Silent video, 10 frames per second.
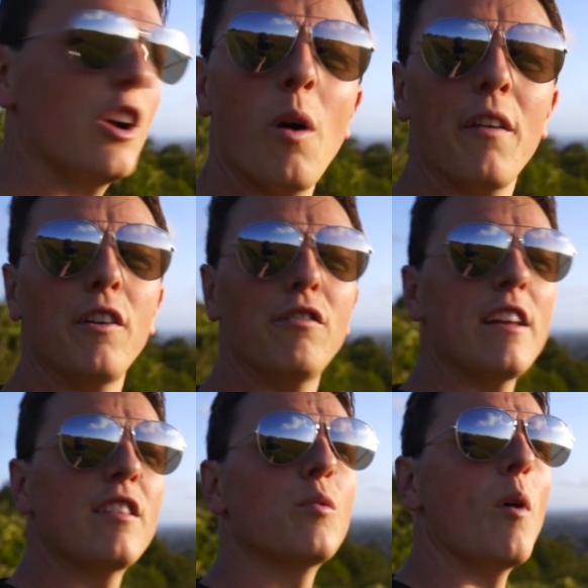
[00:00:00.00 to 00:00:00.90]
There are quite a few
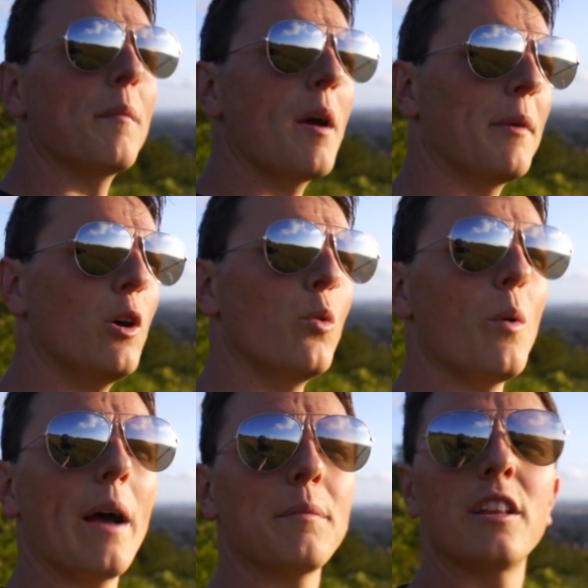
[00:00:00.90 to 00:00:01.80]
reasons why I'm coming all the
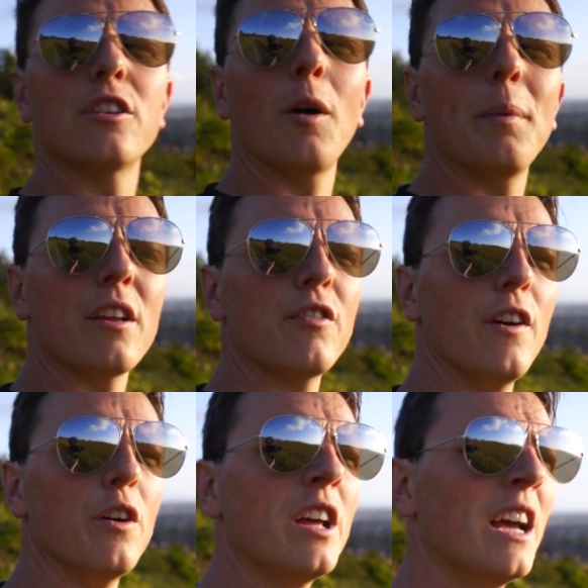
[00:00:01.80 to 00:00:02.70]
way up to the top of this
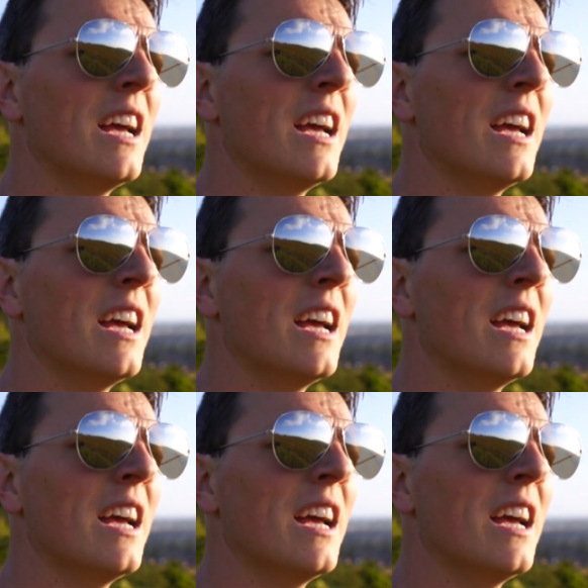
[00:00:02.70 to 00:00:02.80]
field.